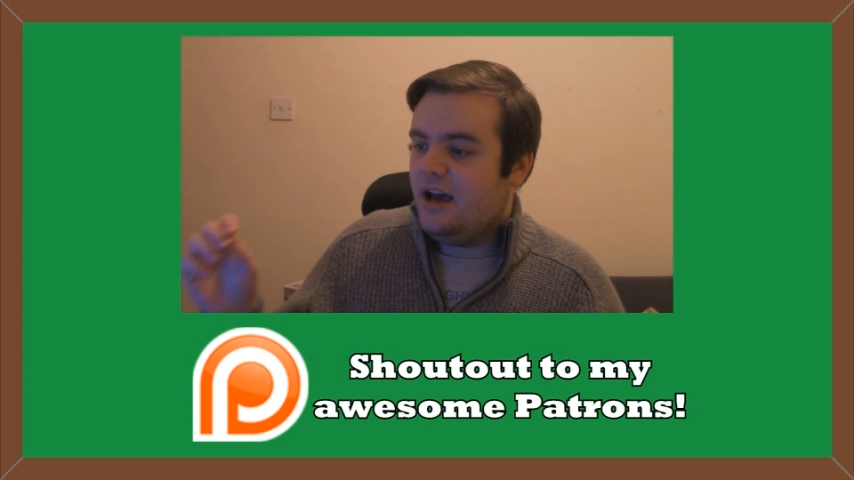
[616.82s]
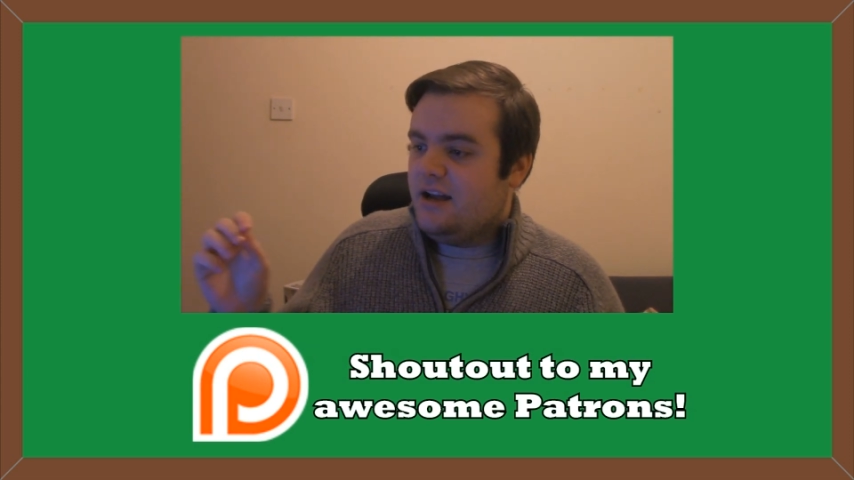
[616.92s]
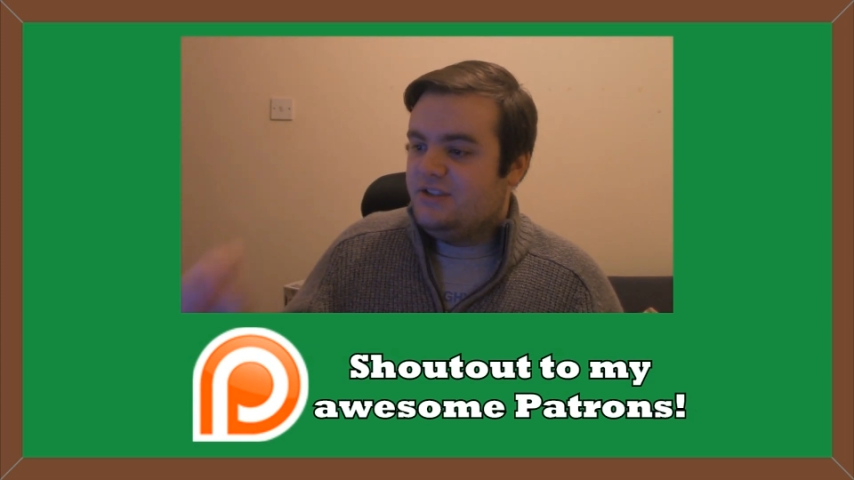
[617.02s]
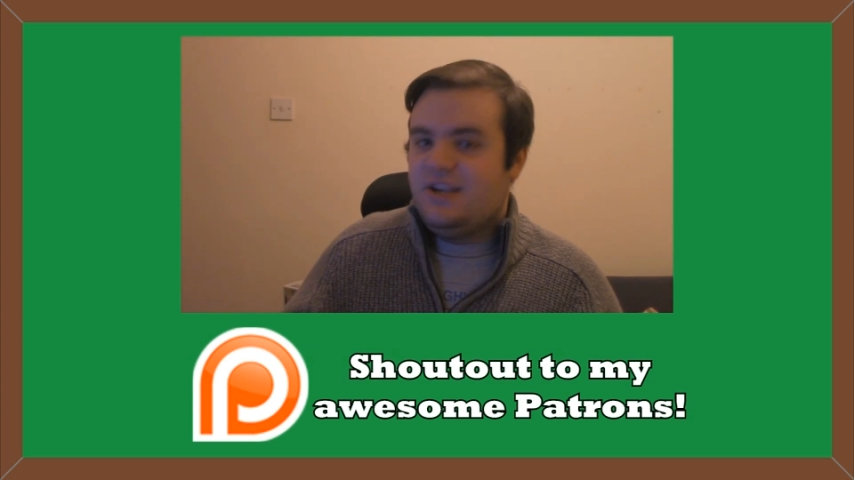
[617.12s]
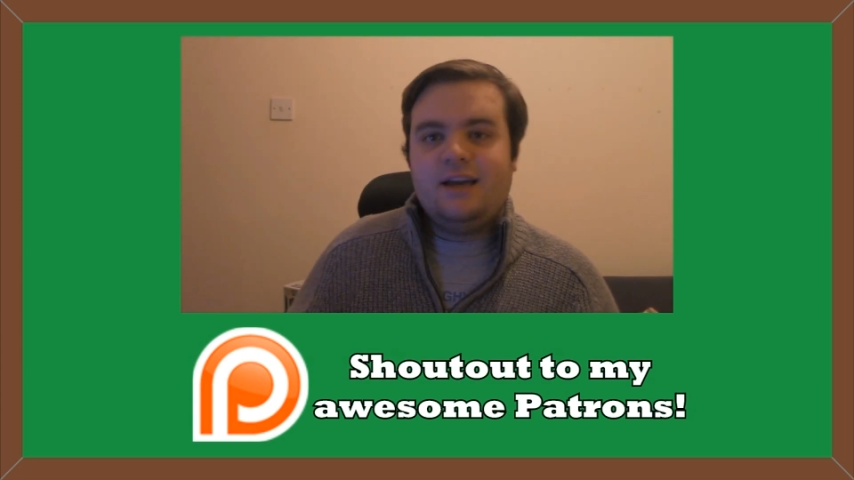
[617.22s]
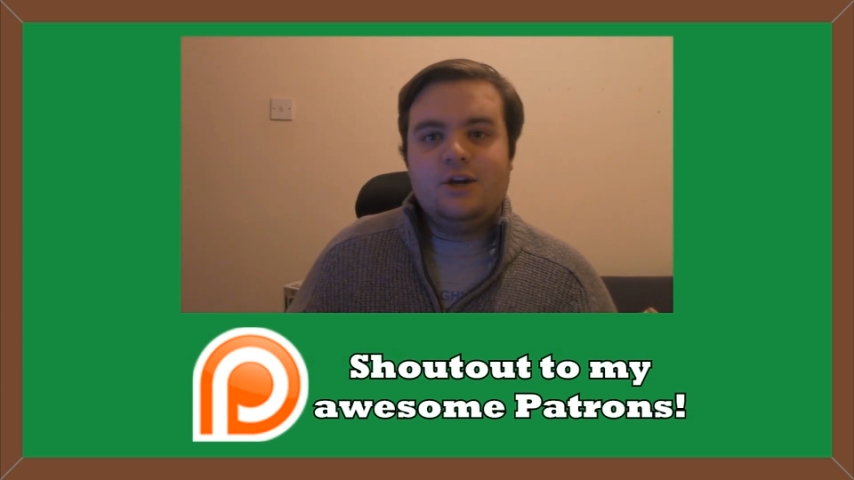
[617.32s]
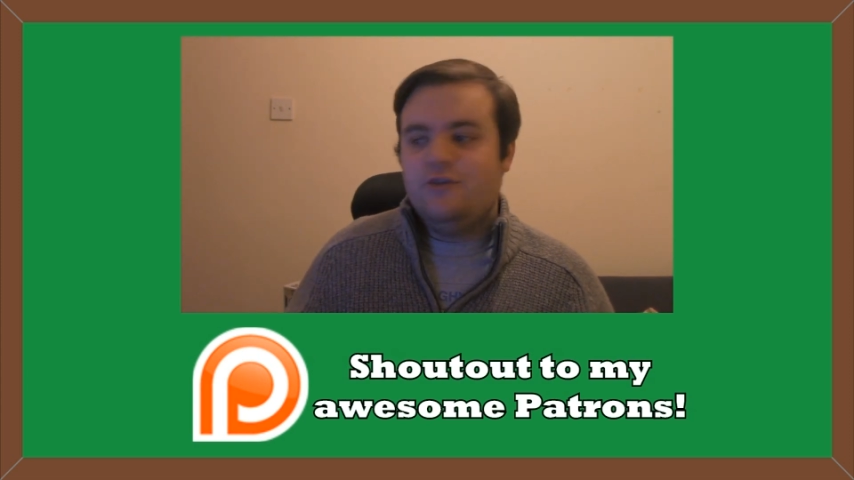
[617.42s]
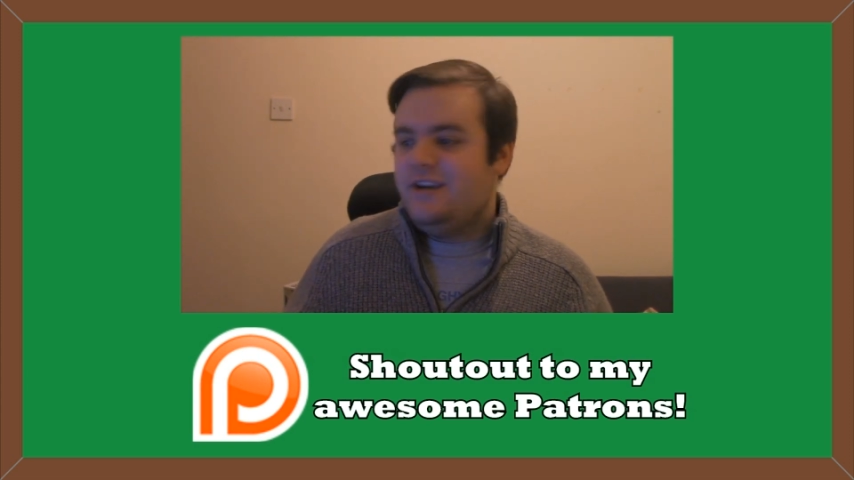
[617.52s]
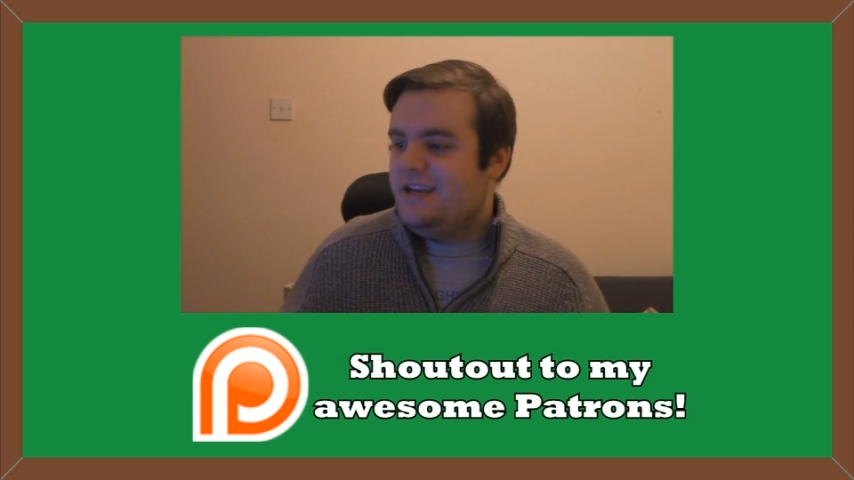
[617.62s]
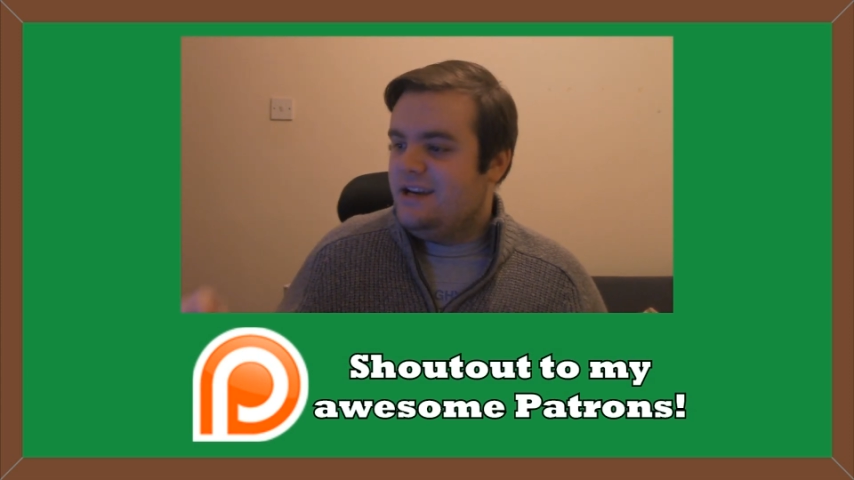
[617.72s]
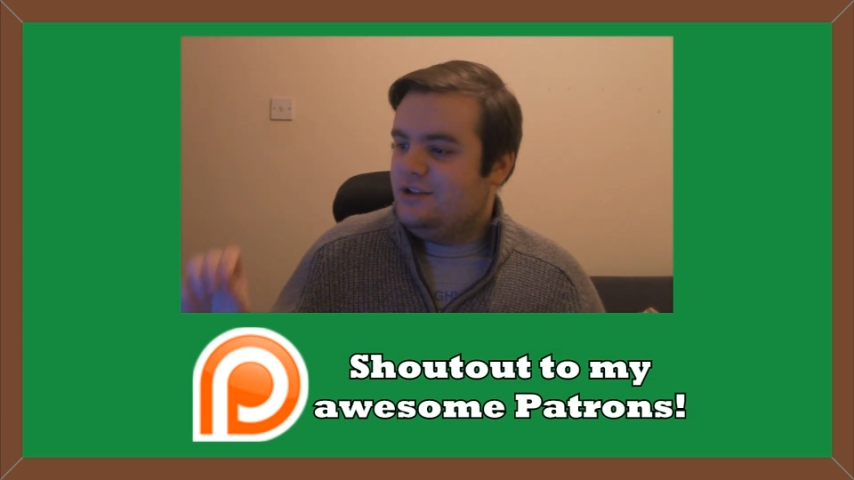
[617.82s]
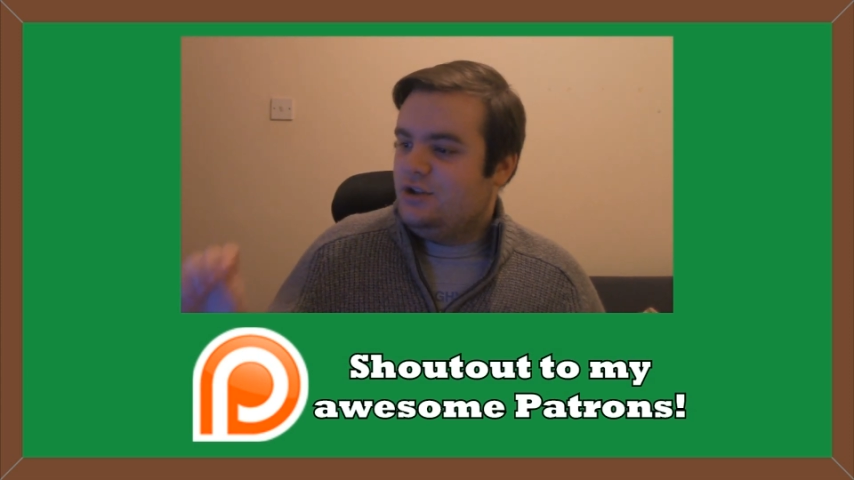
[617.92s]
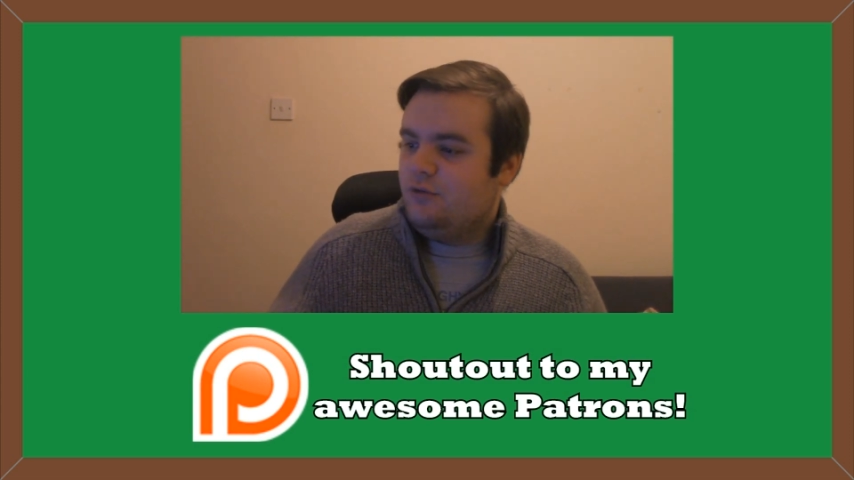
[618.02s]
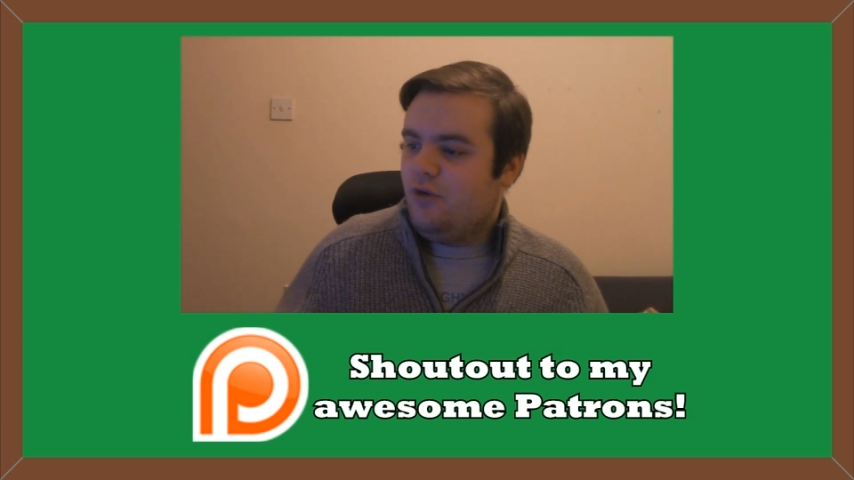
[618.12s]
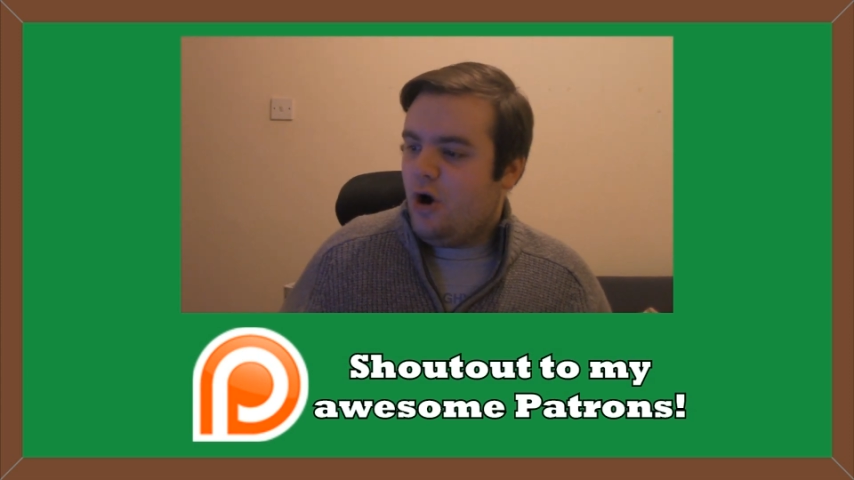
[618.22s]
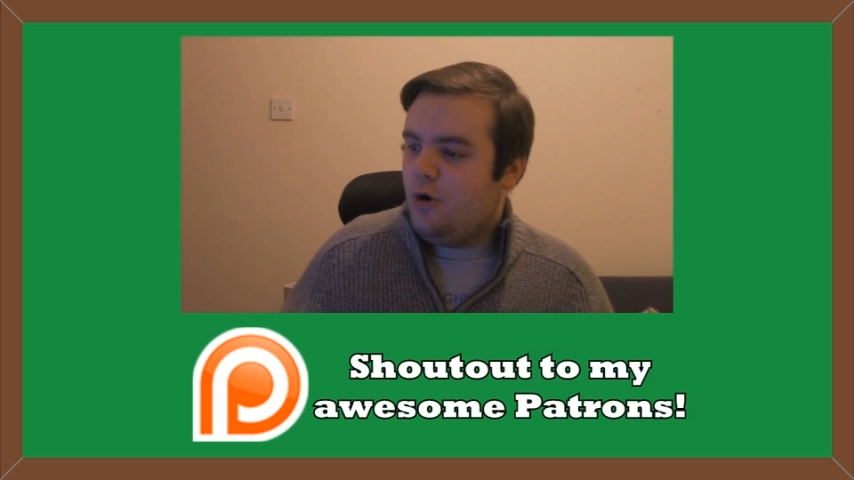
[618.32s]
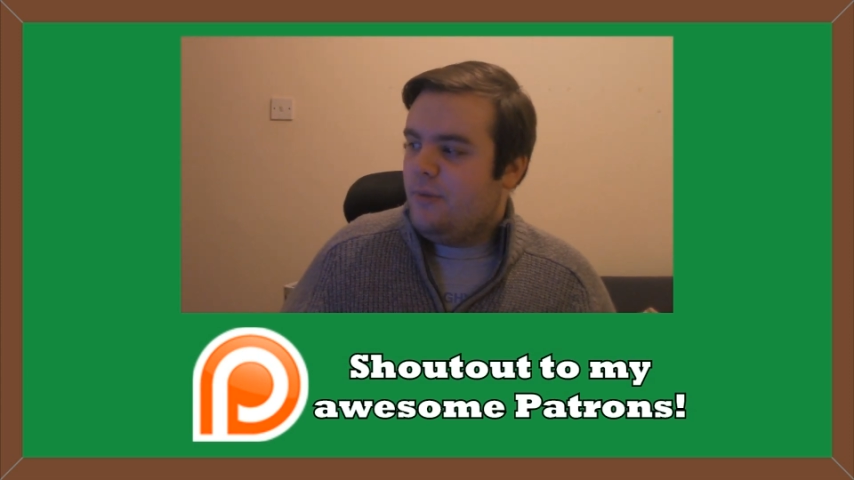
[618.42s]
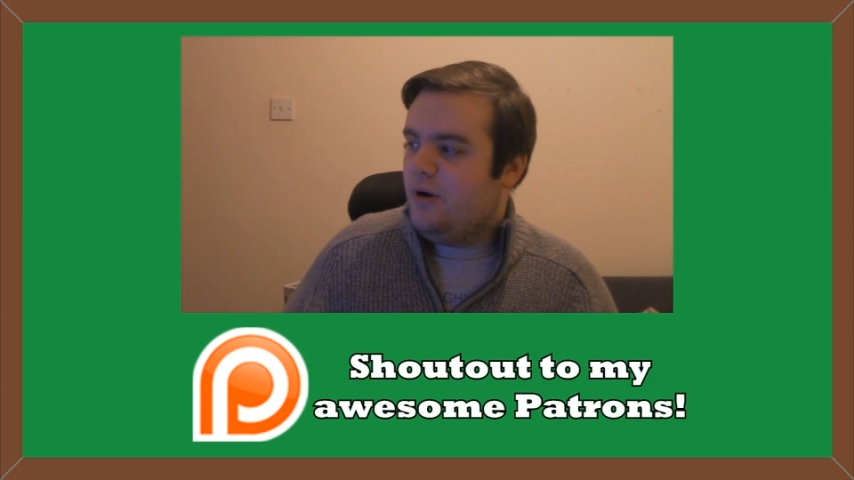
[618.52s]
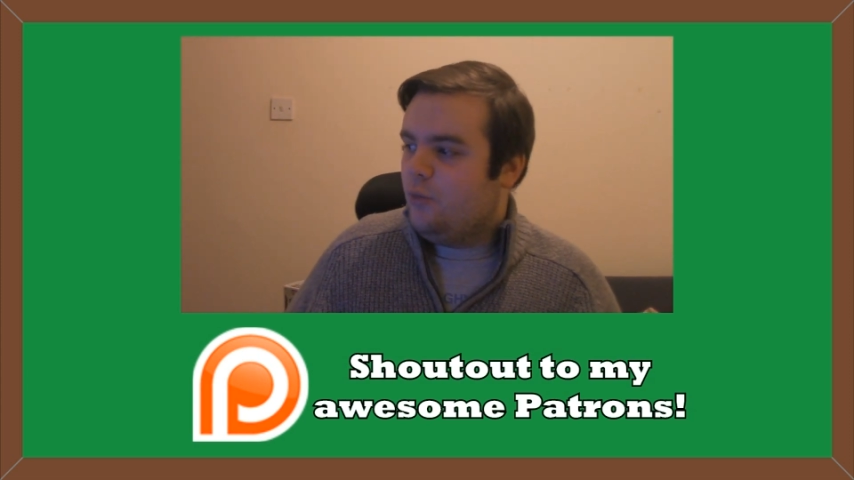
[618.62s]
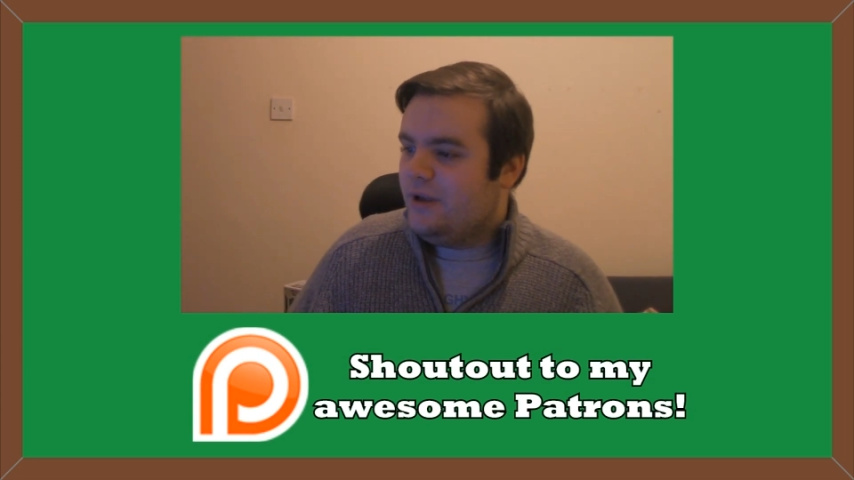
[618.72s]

Zachary, Jerome,